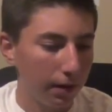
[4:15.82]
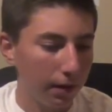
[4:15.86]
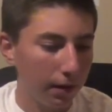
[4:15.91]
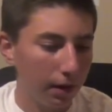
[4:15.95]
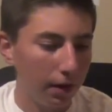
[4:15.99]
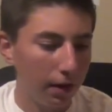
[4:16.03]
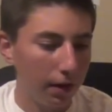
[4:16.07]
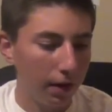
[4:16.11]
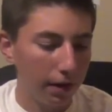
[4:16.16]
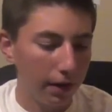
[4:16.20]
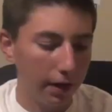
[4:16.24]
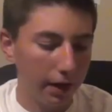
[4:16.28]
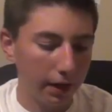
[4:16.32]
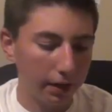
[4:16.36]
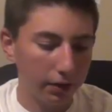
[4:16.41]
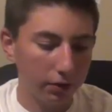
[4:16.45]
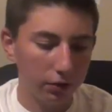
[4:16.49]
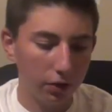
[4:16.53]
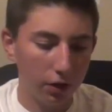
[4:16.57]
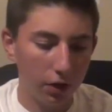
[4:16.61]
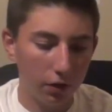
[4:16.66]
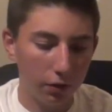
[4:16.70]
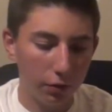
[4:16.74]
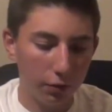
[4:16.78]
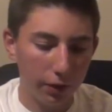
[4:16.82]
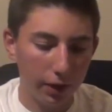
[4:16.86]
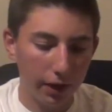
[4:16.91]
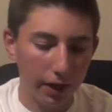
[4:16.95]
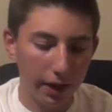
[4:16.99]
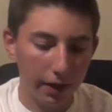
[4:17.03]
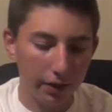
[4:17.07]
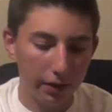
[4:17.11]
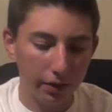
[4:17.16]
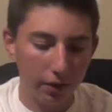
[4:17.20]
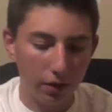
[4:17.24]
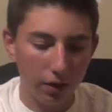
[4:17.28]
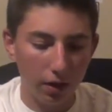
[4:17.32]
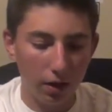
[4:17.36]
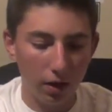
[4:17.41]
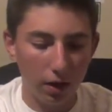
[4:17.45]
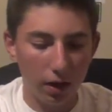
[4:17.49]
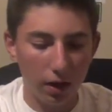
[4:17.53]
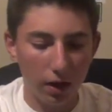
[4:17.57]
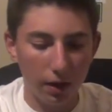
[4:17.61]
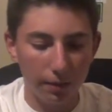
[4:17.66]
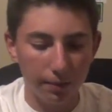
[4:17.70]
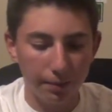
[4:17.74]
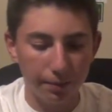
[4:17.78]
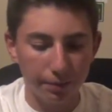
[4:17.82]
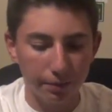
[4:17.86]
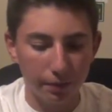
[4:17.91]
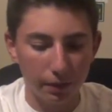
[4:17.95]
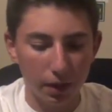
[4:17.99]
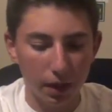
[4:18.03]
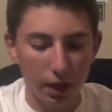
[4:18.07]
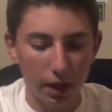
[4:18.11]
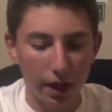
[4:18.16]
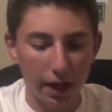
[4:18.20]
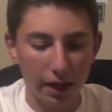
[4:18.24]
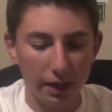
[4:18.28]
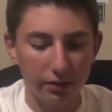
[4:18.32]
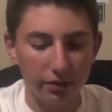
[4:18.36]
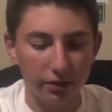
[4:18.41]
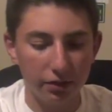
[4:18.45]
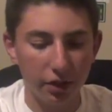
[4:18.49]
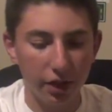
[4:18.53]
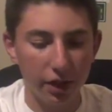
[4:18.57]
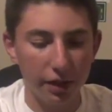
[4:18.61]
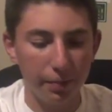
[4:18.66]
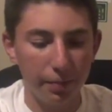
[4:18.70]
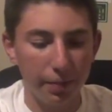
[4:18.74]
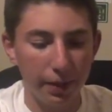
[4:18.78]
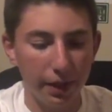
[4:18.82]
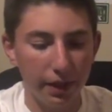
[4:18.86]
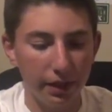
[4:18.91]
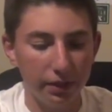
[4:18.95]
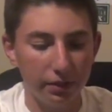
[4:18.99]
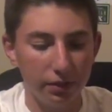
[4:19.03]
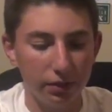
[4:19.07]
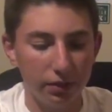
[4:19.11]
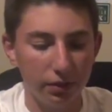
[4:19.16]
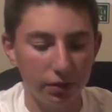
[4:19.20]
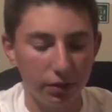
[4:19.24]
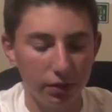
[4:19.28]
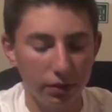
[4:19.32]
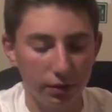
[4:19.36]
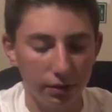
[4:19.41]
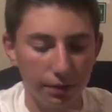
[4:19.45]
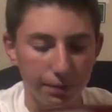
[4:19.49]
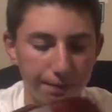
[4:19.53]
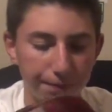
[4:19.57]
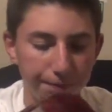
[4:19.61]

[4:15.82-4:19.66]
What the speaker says: Next off, we got the Excite Baits